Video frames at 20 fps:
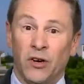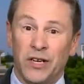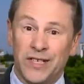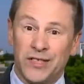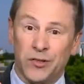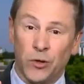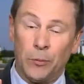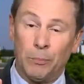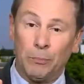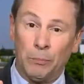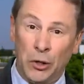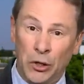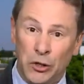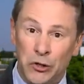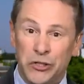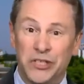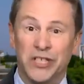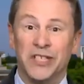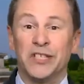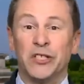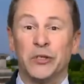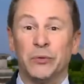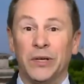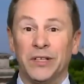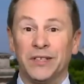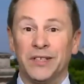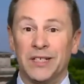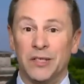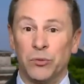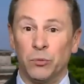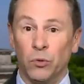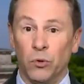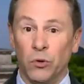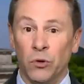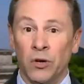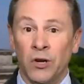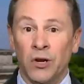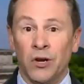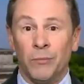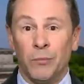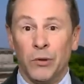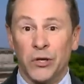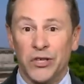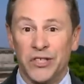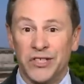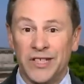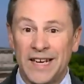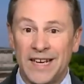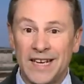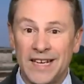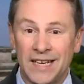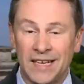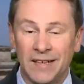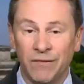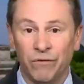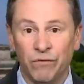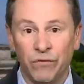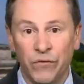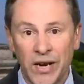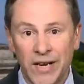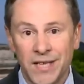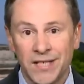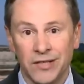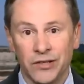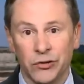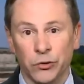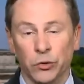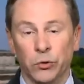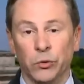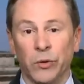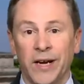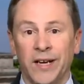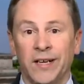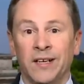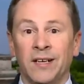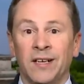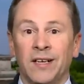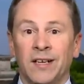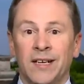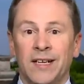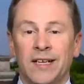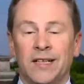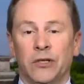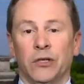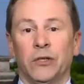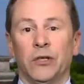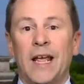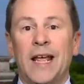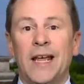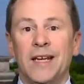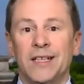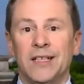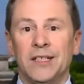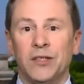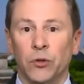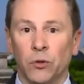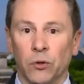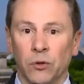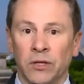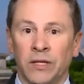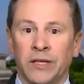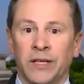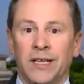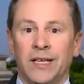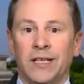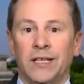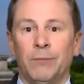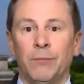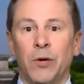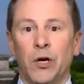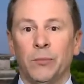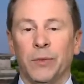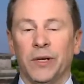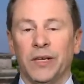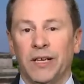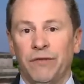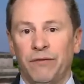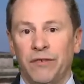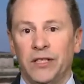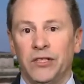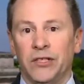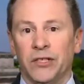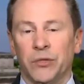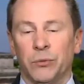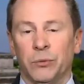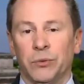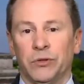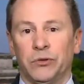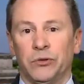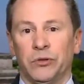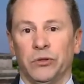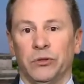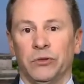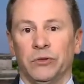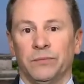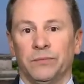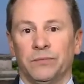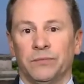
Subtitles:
is on Putin to end this war because he invaded Ukraine. He could end it all in a moment if he just withdrew.